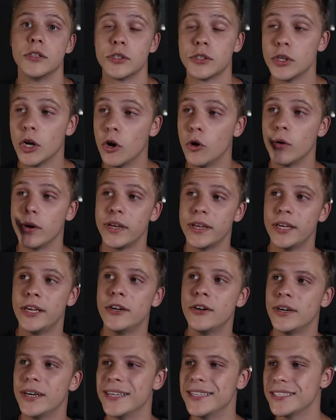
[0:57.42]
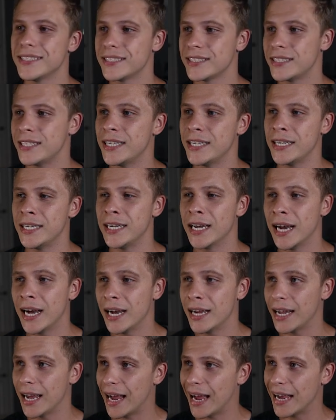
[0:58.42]
So here is
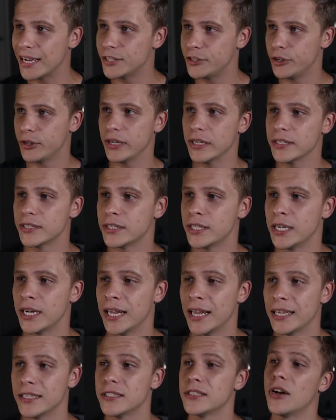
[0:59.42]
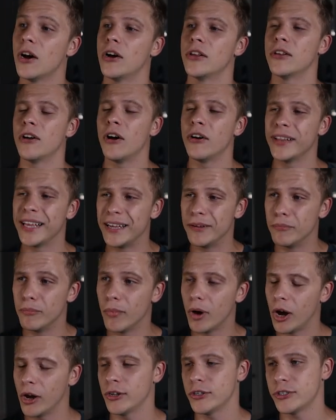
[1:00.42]
CEI. As you can see, it has gone on a
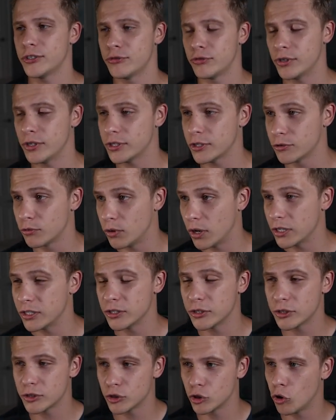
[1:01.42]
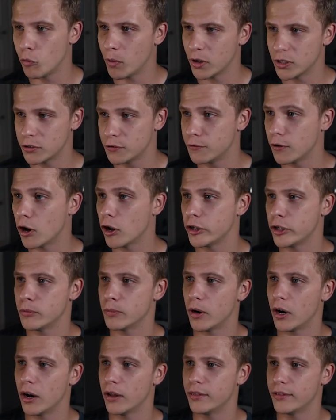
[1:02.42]
monstrous run, so much volume
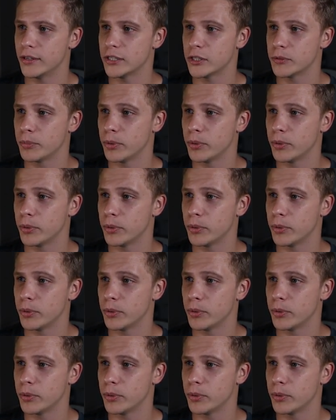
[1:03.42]
on this